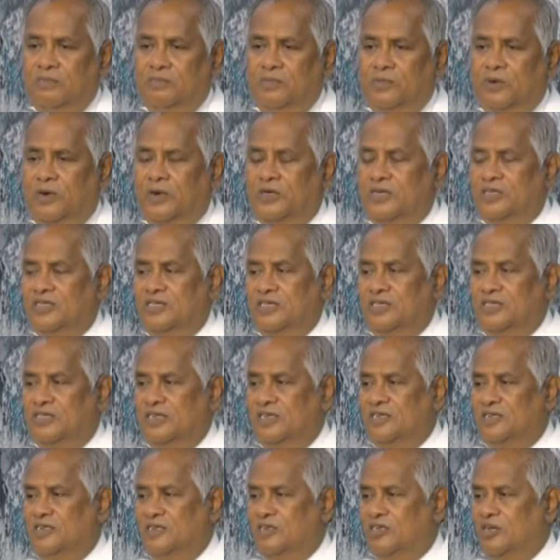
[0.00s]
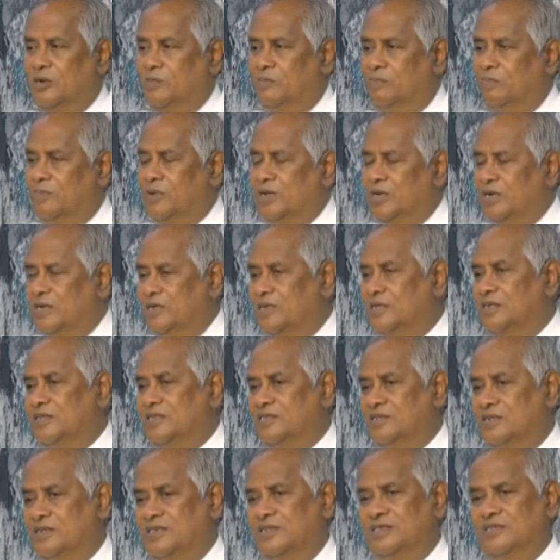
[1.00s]
brought such a
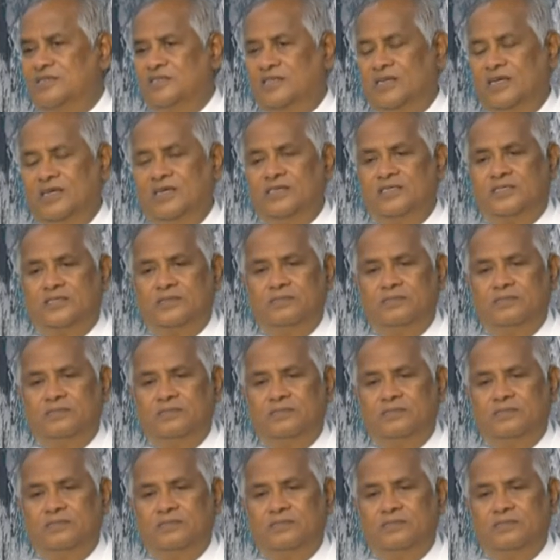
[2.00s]
tremendous result.